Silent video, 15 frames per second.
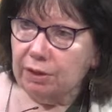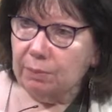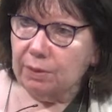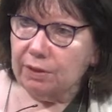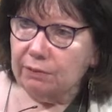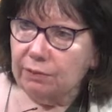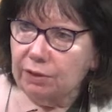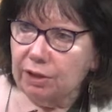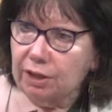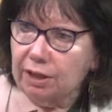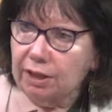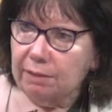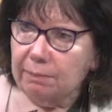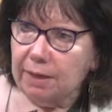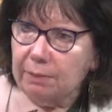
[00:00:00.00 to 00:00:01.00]
West Virginia,
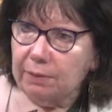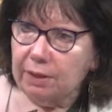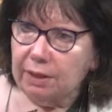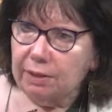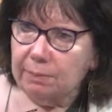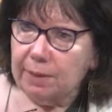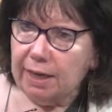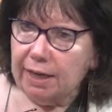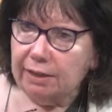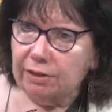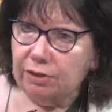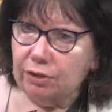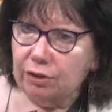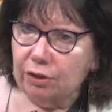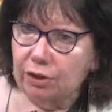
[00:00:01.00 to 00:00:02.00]
and met with his
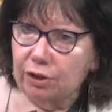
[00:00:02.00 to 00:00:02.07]
pastor,